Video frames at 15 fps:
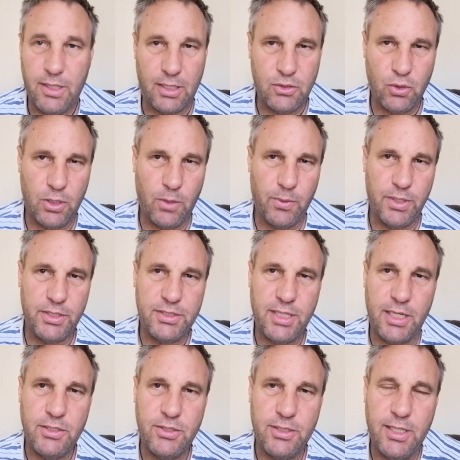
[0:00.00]
That's all I want to
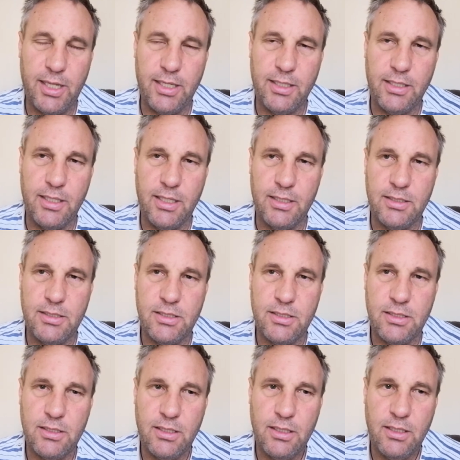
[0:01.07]
say today.
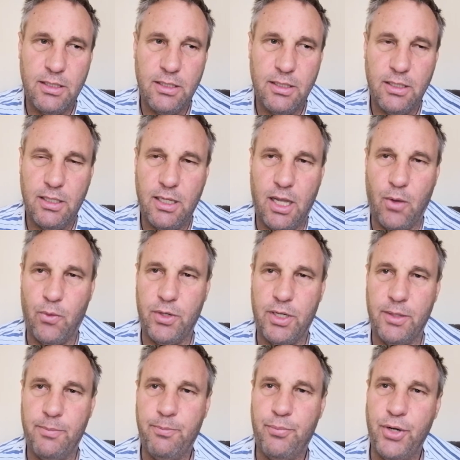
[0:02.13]
It's I want
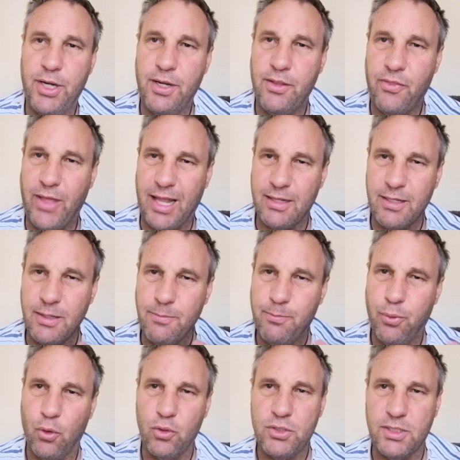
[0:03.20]
to bring that
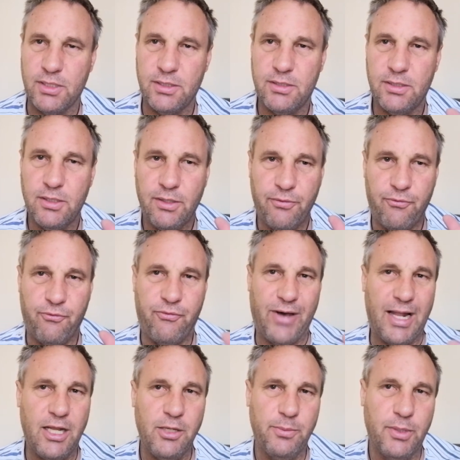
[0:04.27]
important,
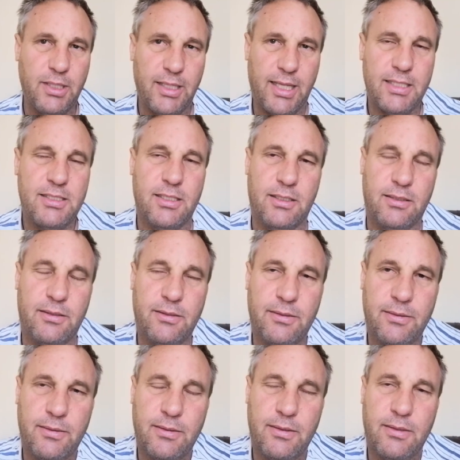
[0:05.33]
valuable lesson.
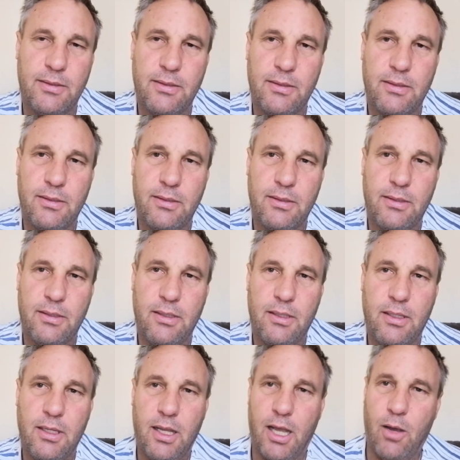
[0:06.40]

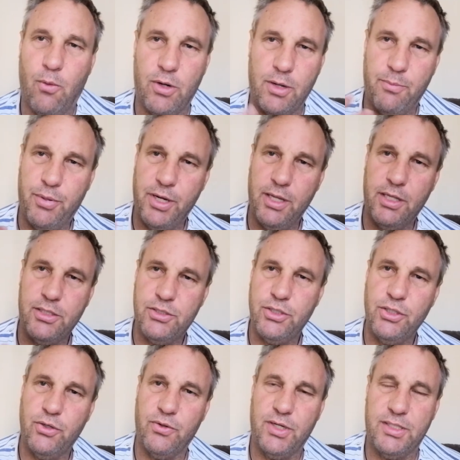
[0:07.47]
I want to bring it
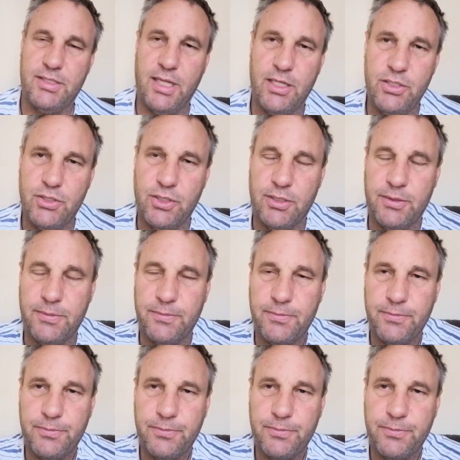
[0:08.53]
to your attention.